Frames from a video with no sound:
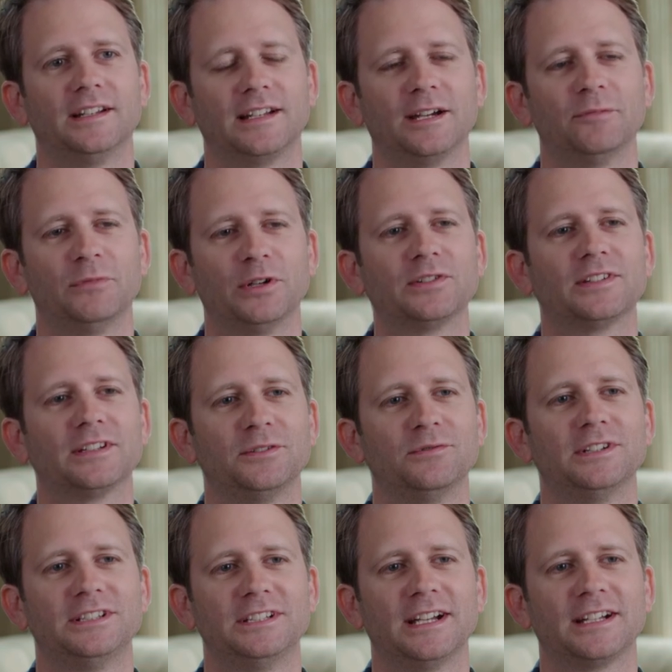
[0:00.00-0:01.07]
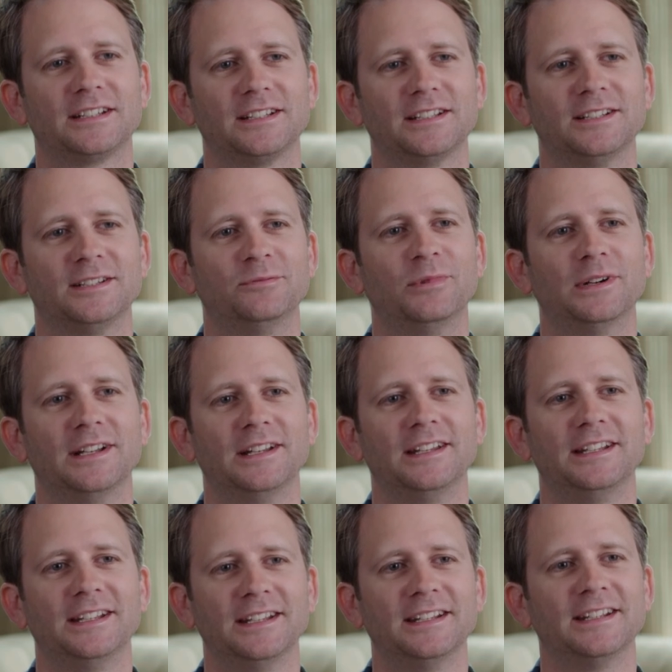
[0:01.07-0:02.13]
got mostly rejected, but in
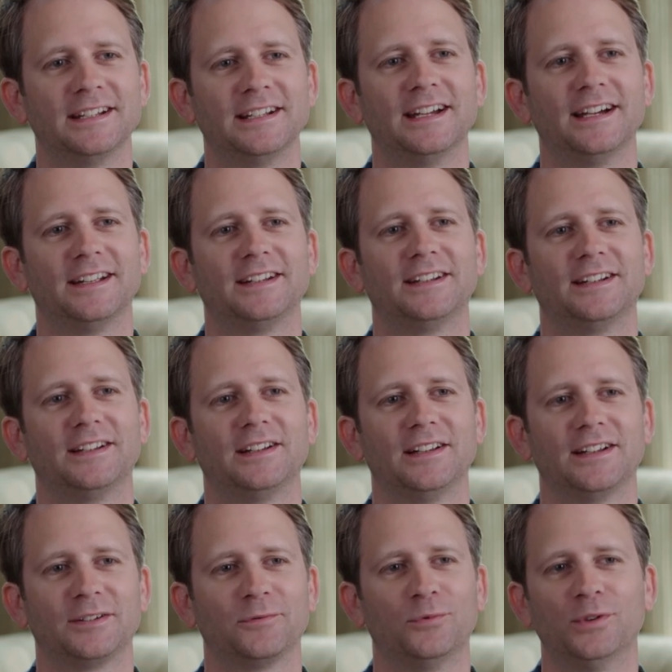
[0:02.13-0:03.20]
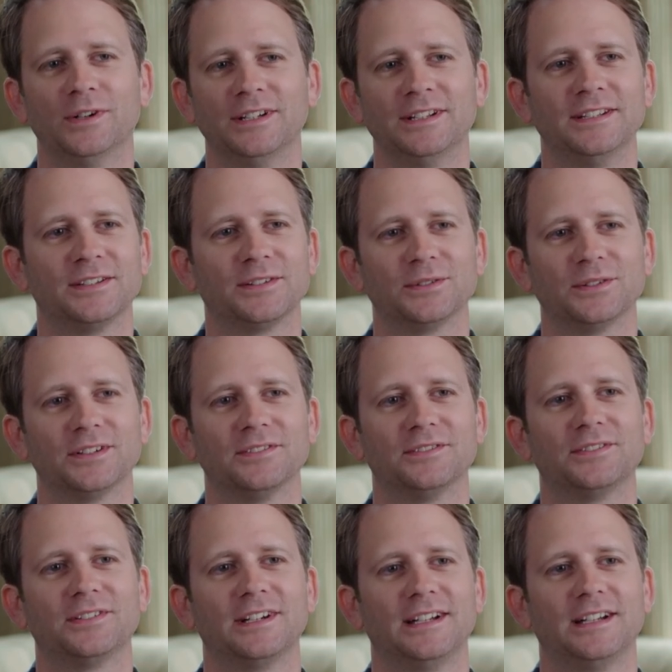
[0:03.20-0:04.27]
the end it got like one sort of
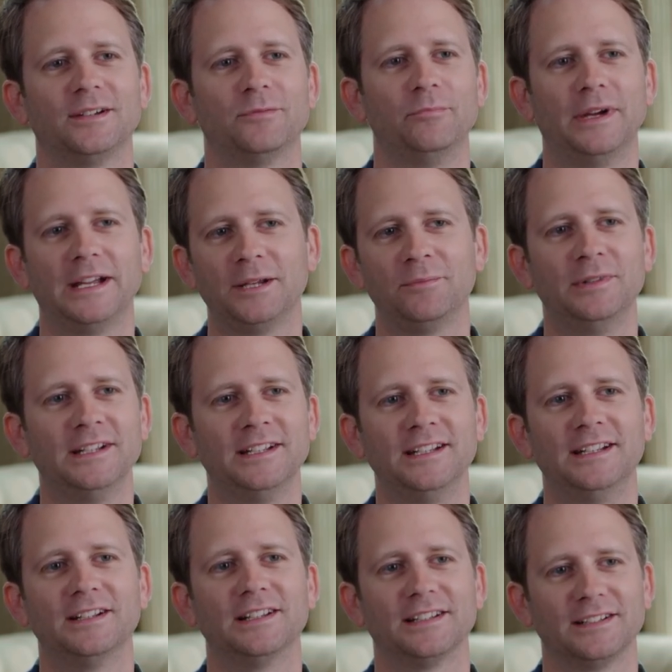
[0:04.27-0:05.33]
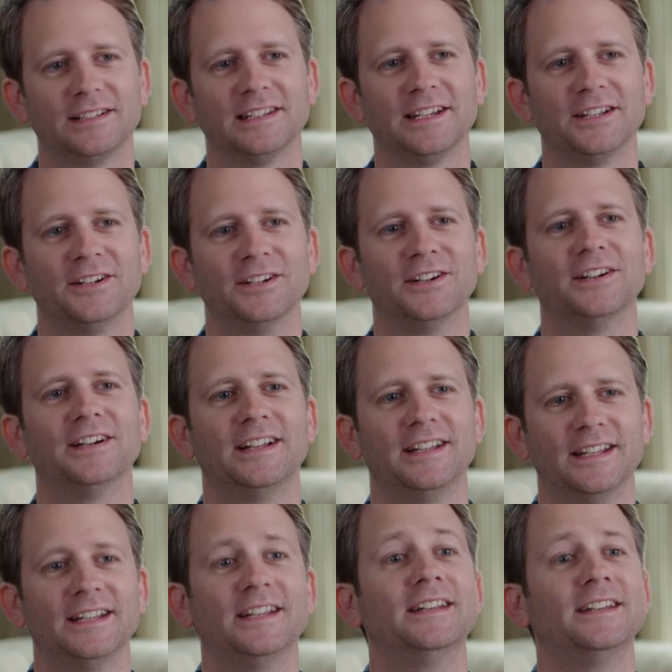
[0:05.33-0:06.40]
maybe letter
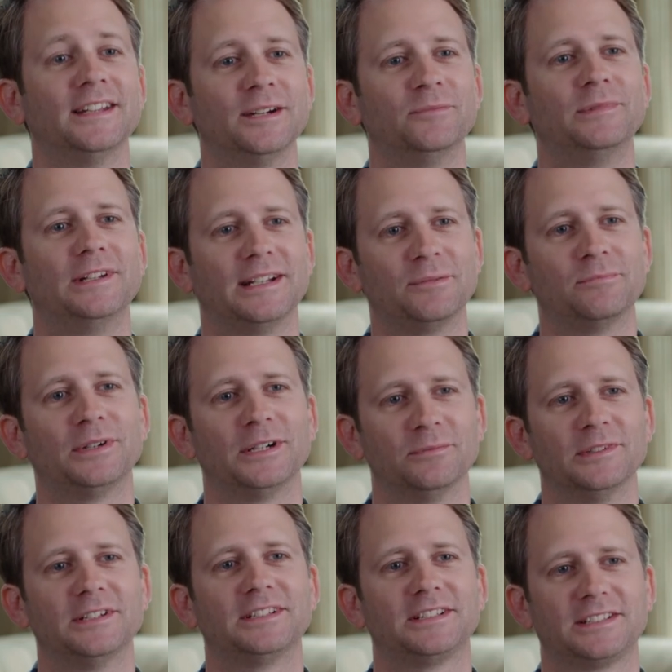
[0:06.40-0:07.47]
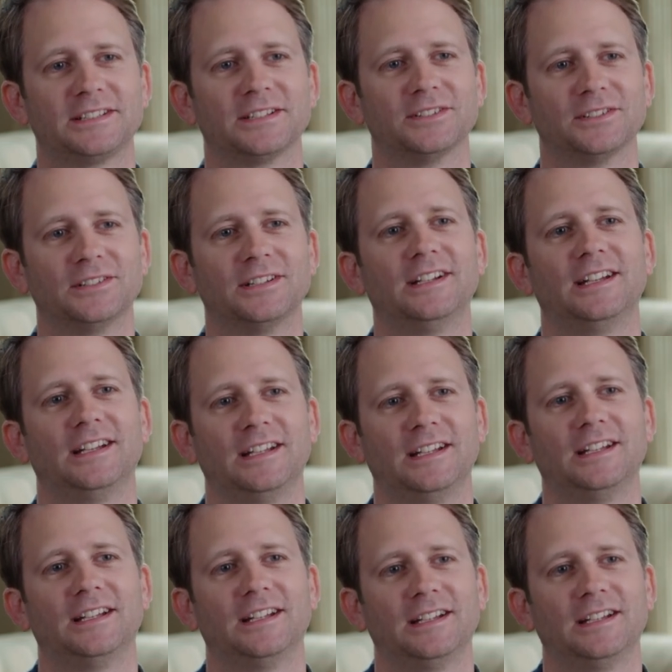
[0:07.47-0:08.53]
and it ended up getting published. So,
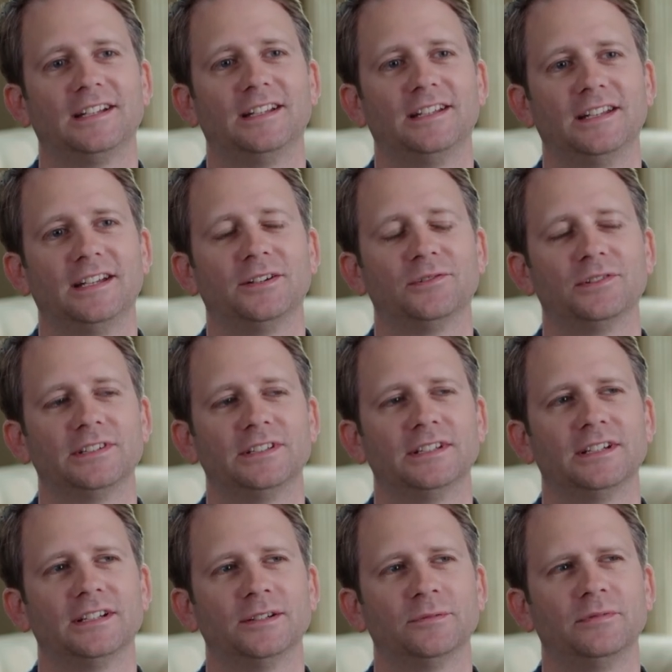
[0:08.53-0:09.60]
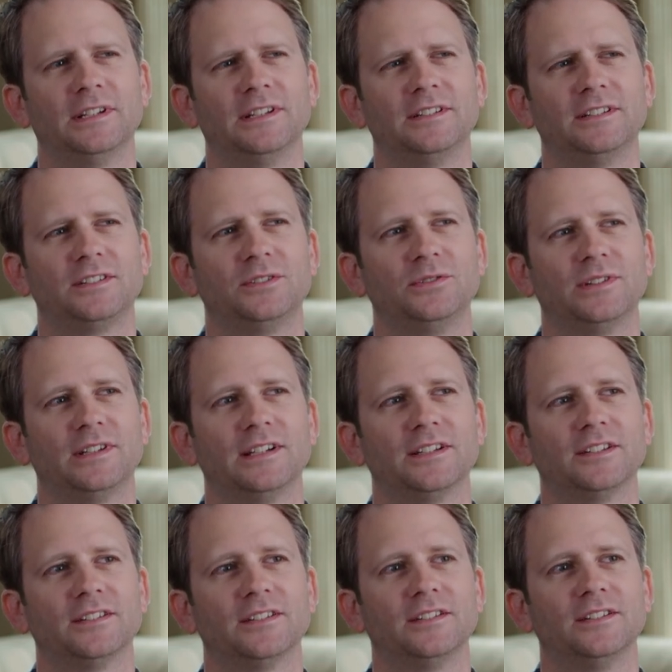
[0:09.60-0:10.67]
and that was uh, in
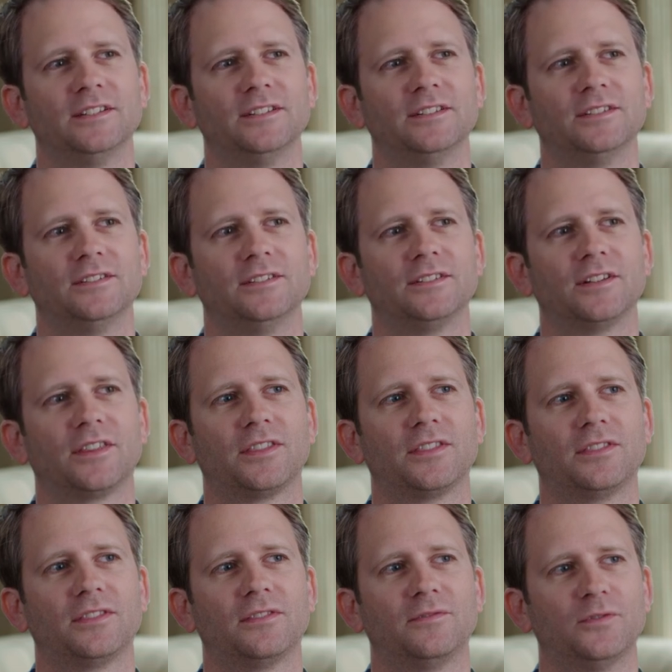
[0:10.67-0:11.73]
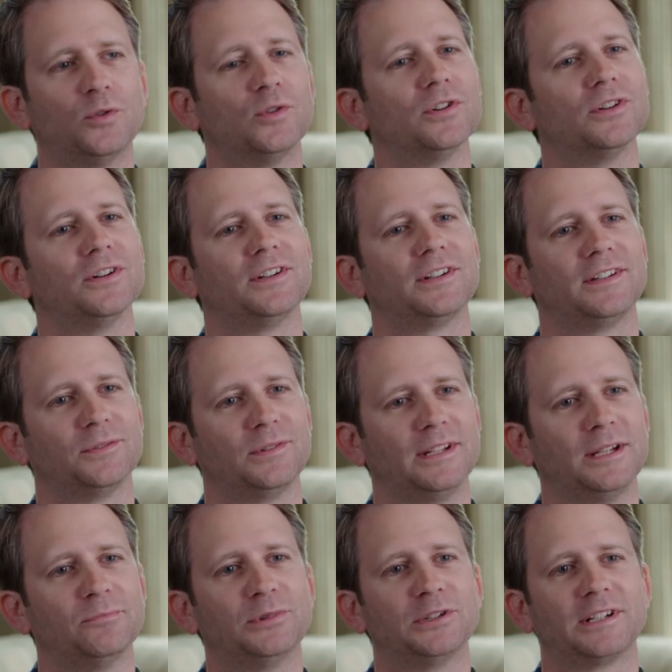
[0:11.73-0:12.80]
2004 is when
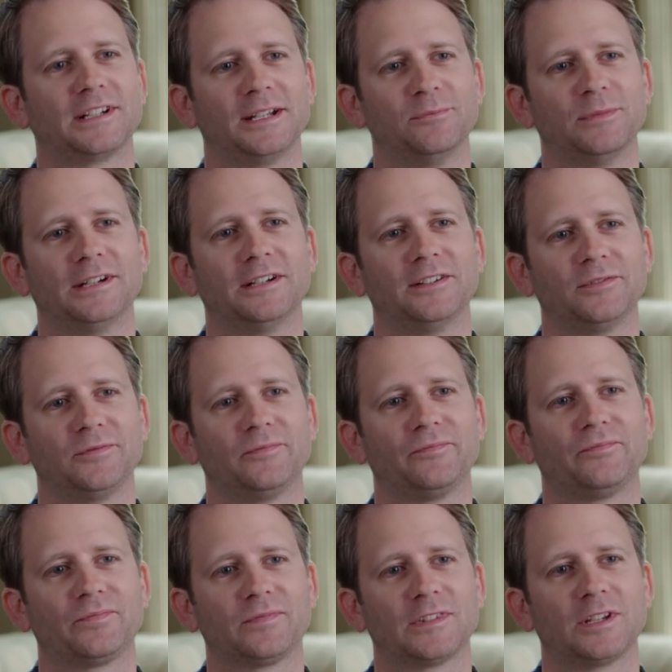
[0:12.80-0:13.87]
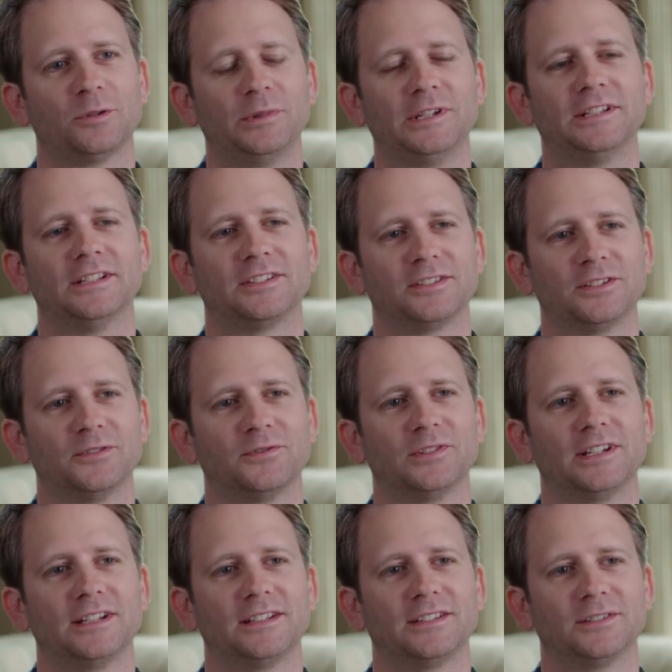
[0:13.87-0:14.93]
that book came out. Toby and the
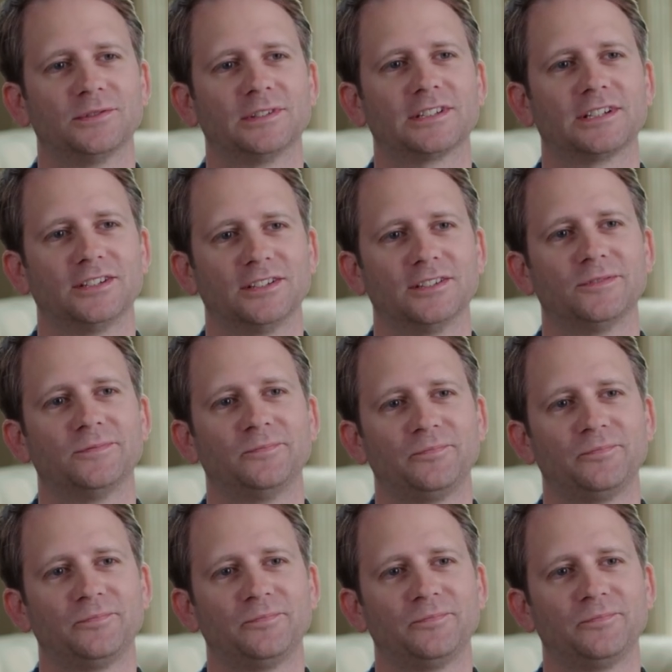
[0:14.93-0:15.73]
Snowflakes, it was called.